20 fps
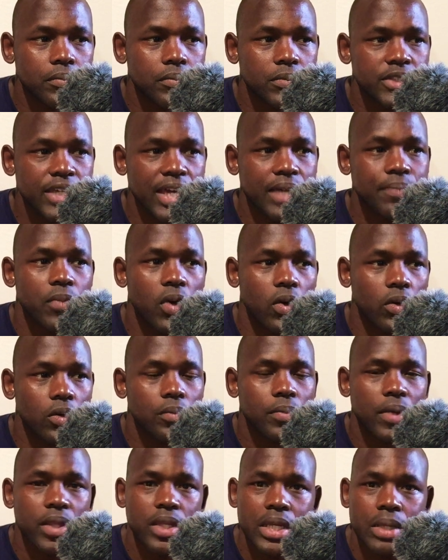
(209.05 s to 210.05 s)
tech mogul
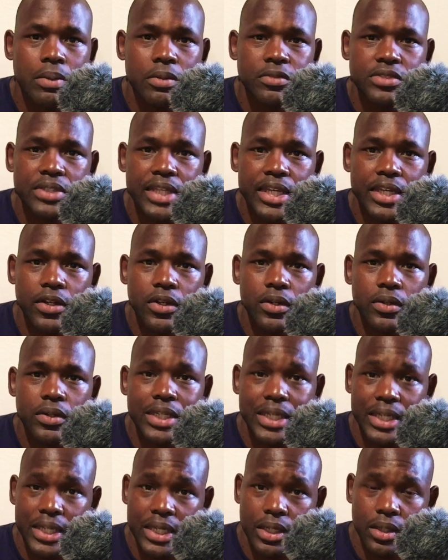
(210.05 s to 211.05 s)
by the name of Slater
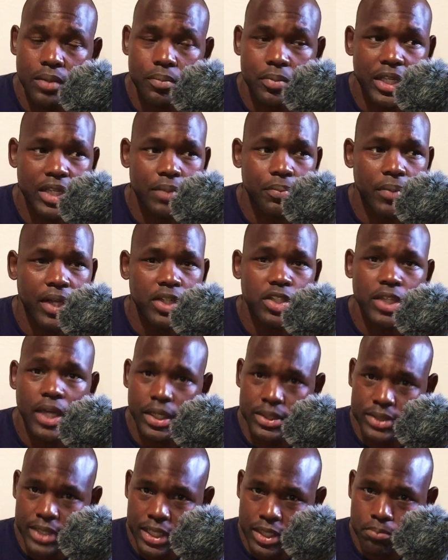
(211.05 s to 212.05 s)
King, played by Channing
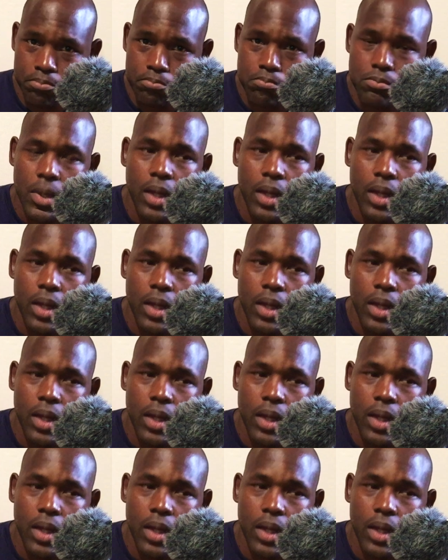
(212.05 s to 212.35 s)
Tatum.